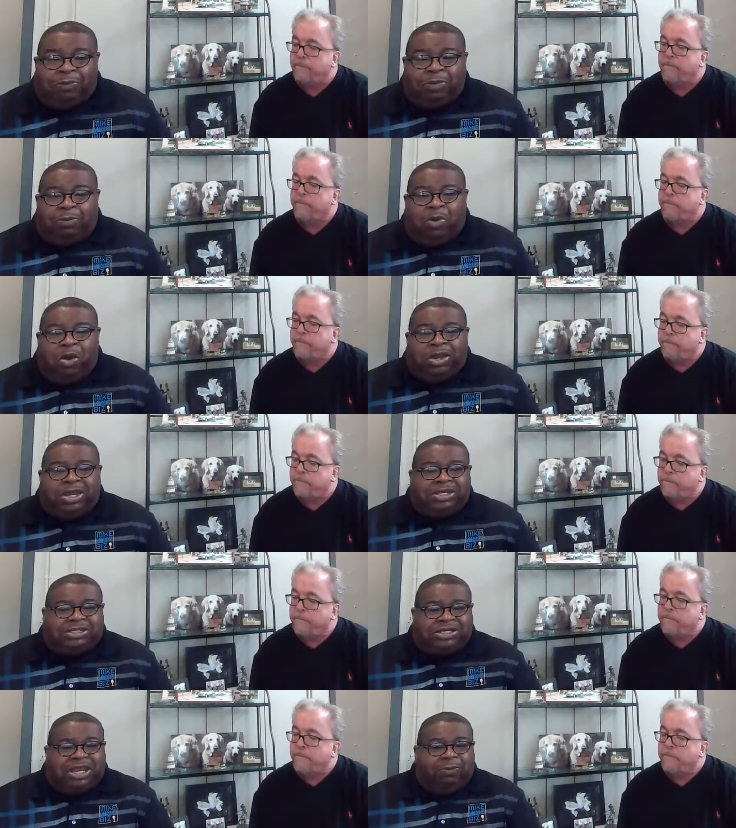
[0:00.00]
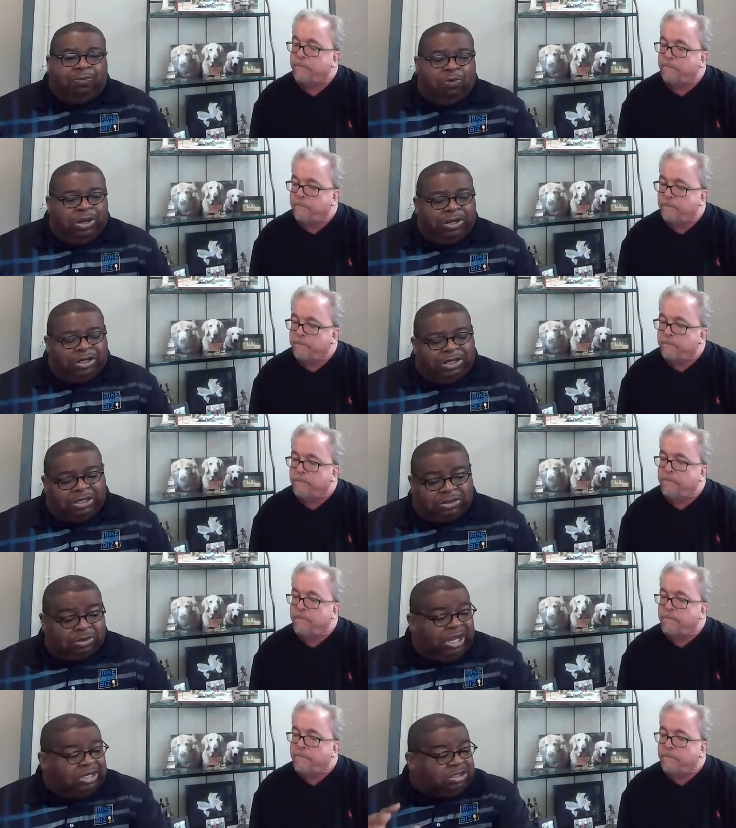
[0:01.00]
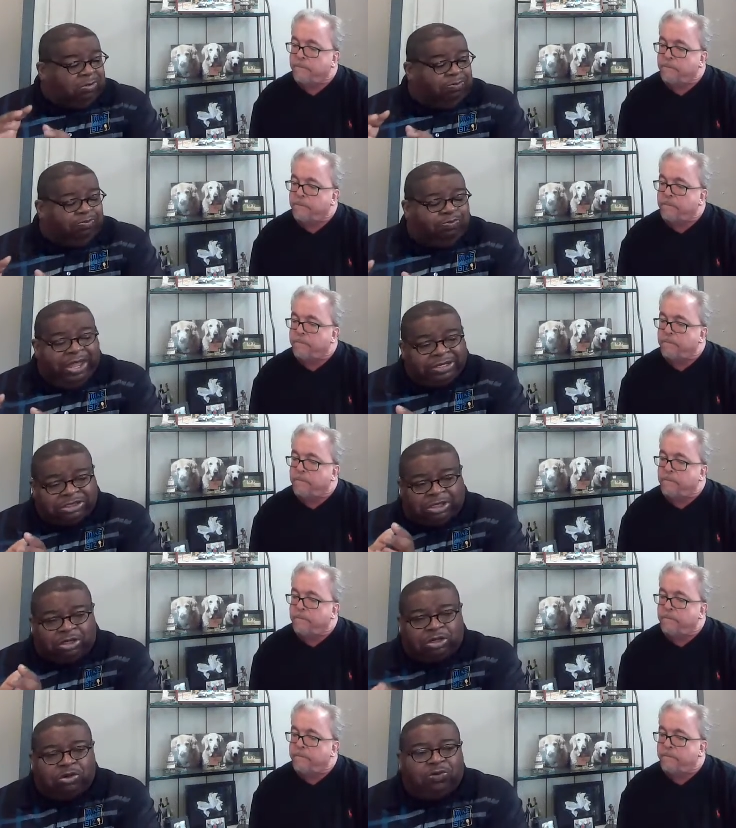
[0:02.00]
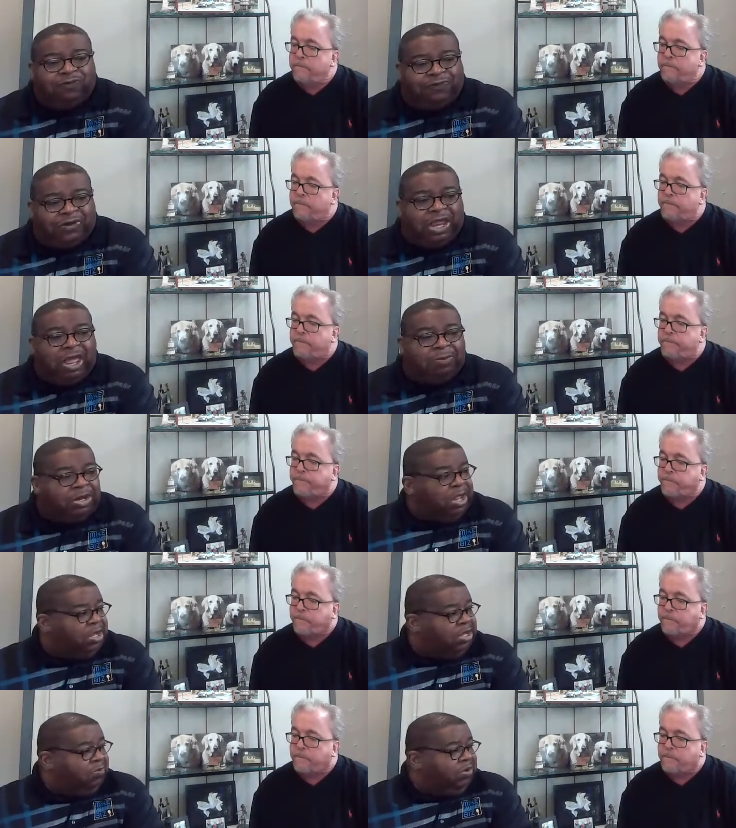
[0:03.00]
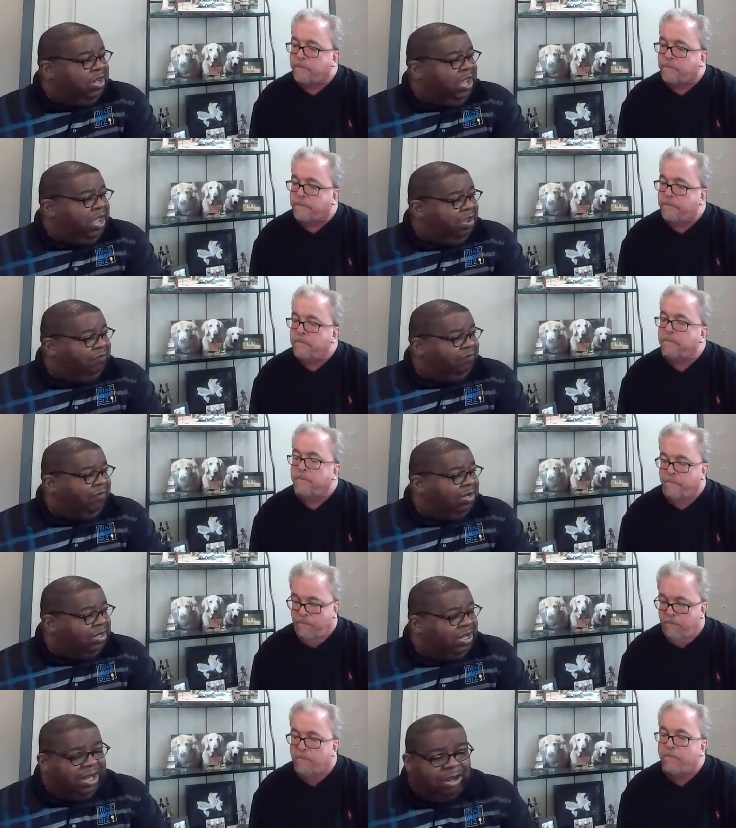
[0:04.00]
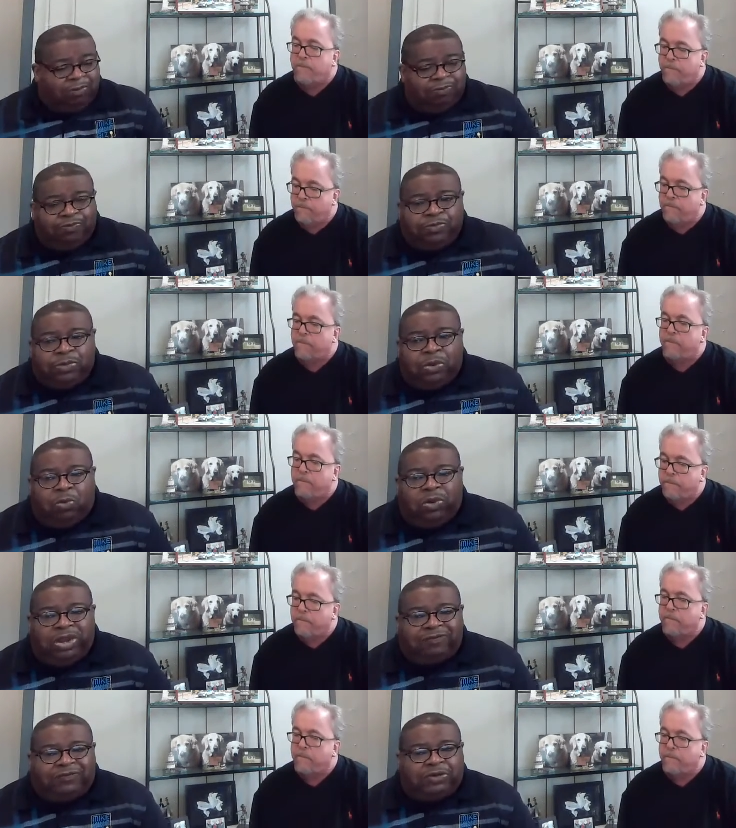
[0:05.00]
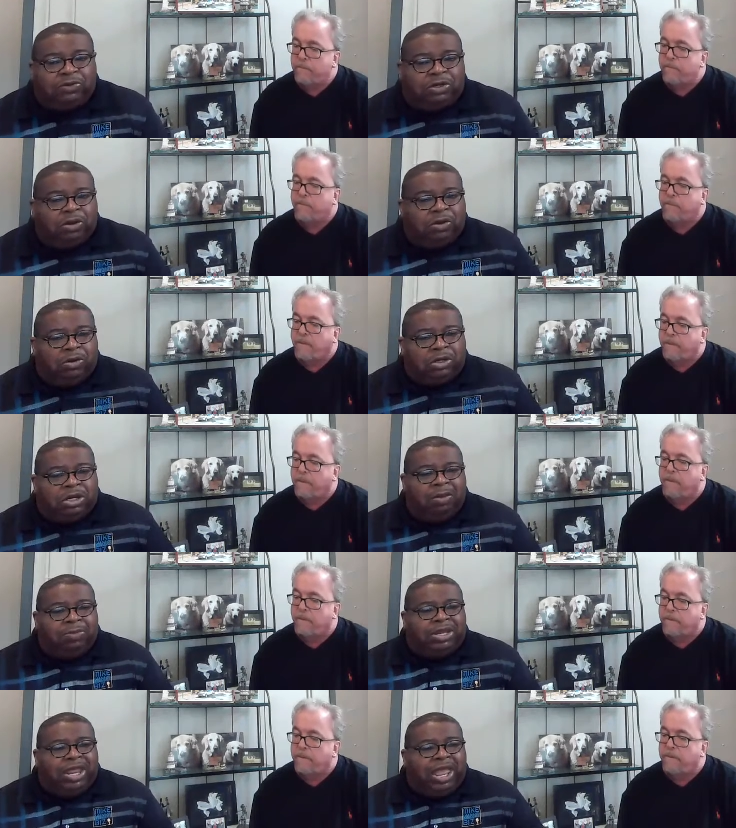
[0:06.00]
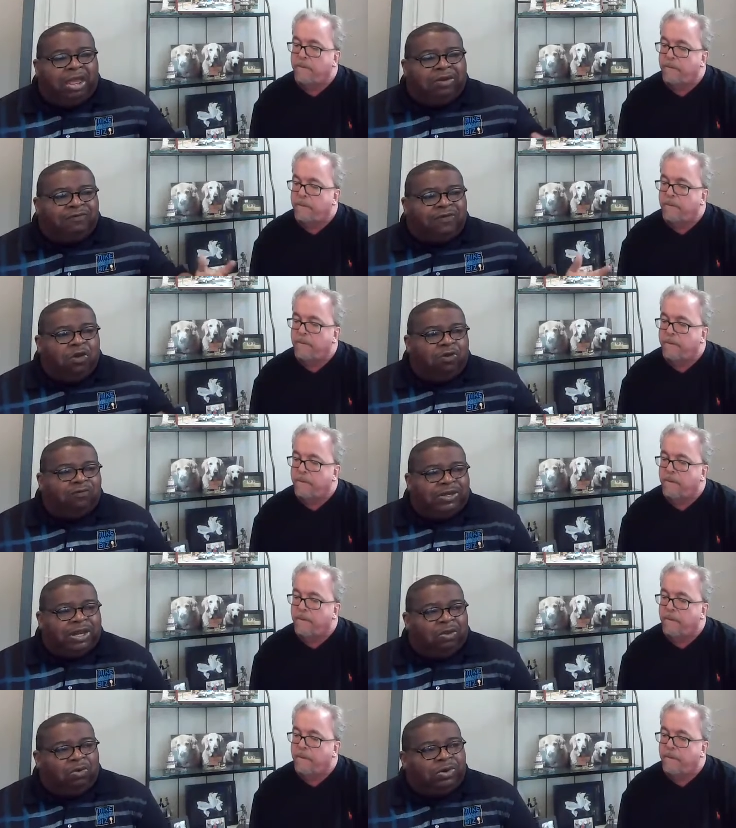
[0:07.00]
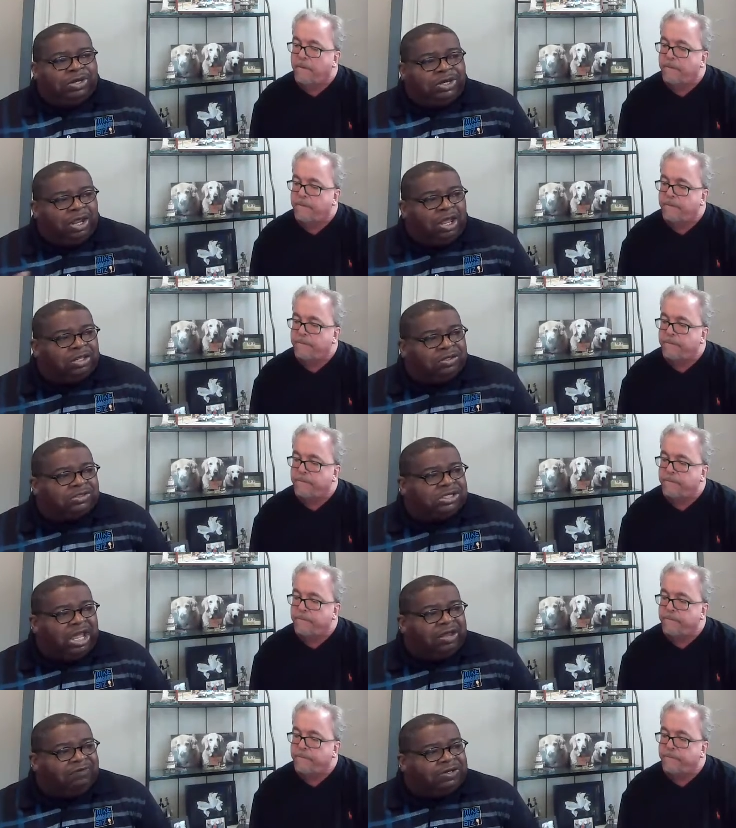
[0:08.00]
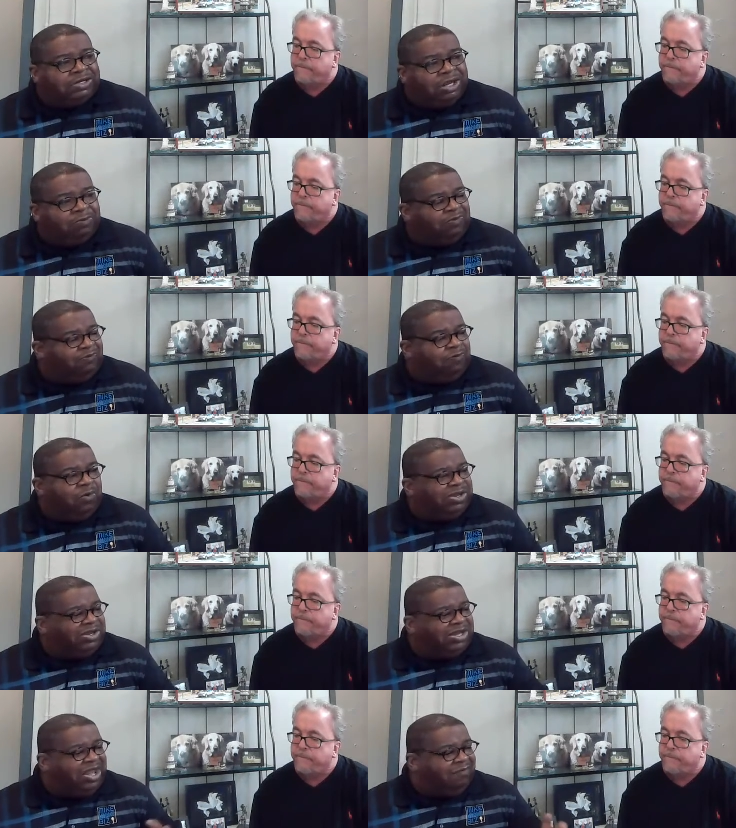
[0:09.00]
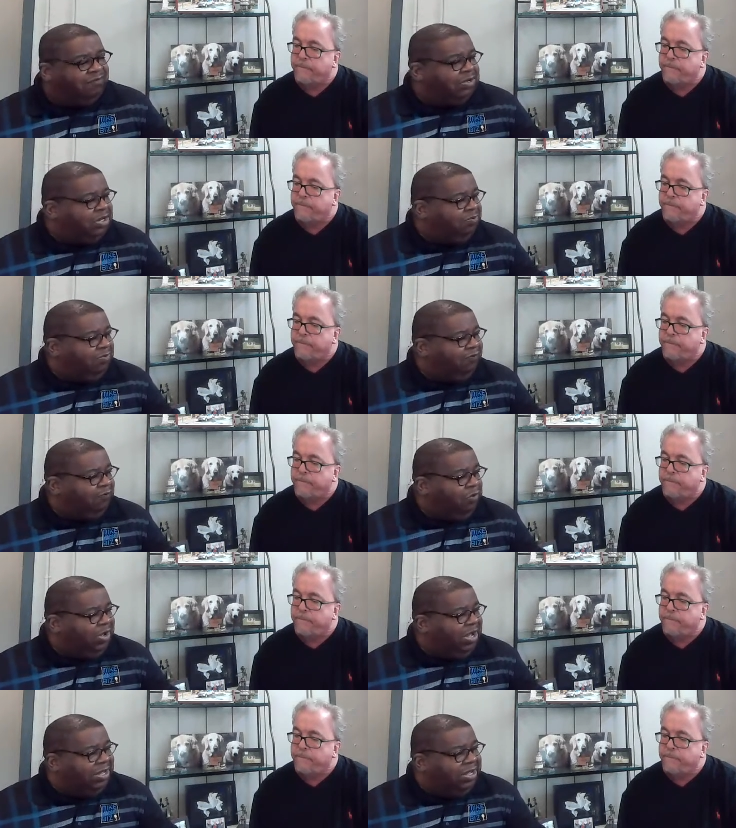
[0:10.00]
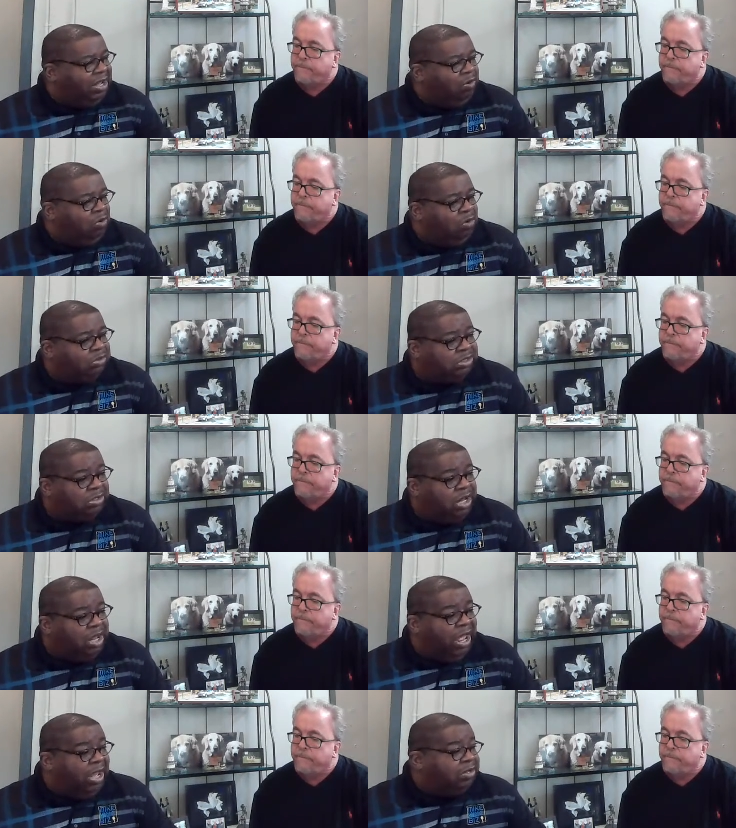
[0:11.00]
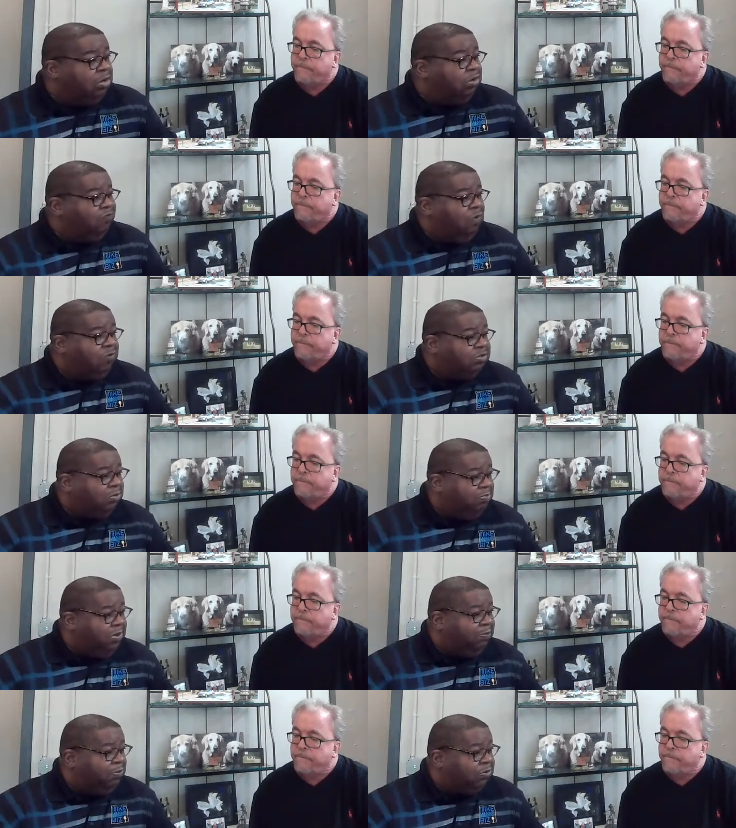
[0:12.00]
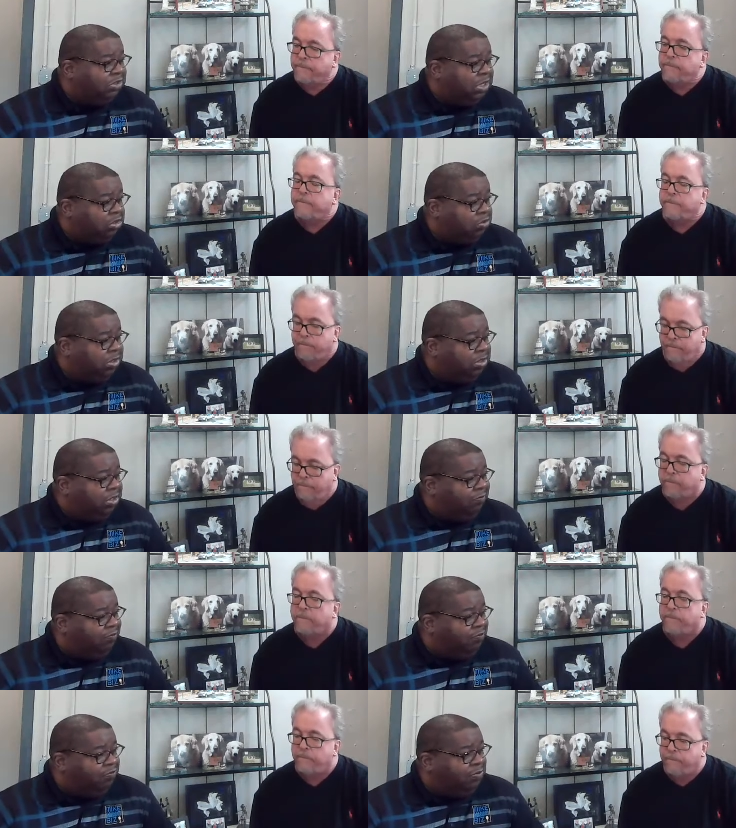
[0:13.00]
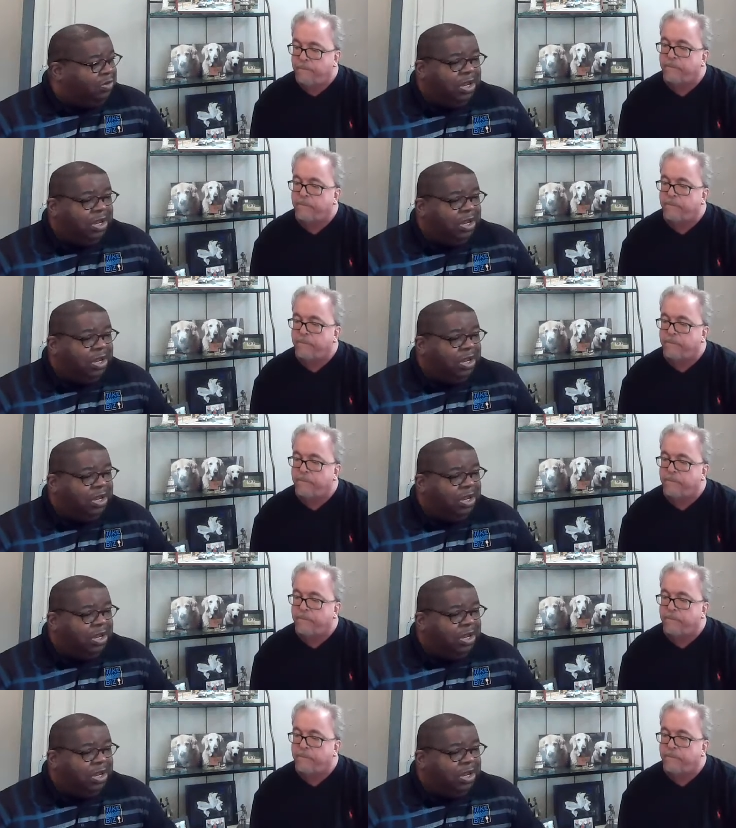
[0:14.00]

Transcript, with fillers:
Speaker 1: from a marketing standpoint, that, that's a that's a new phenomenon that we have right now. What have you learned coming out of COVID now on the other side of it that before you never did before, and now also I know you've always been people centric. Mm-hmm.